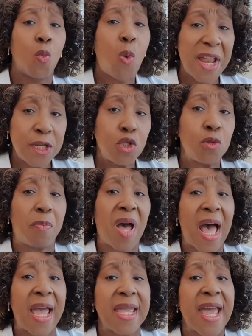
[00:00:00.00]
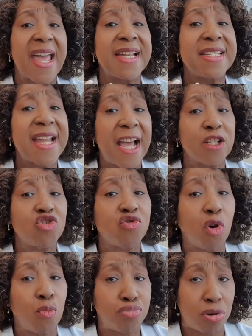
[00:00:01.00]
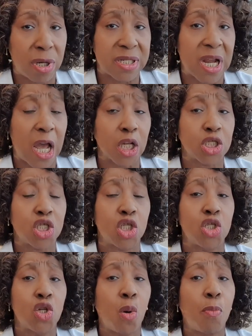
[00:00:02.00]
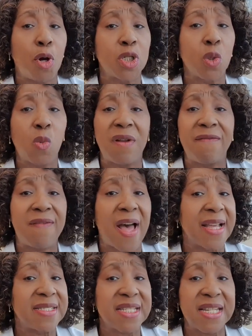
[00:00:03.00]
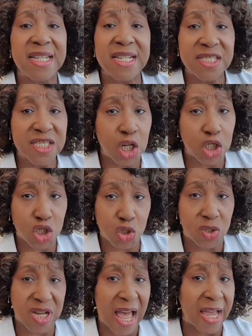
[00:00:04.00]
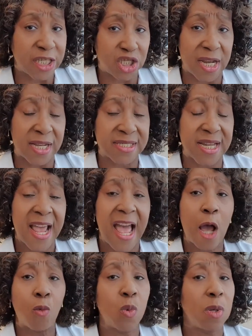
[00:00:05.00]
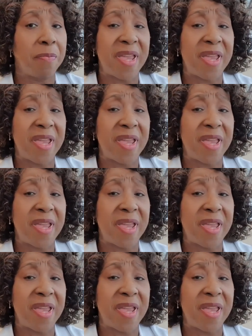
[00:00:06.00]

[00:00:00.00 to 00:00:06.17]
When you buy a natural product, your body will find it easier to digest and will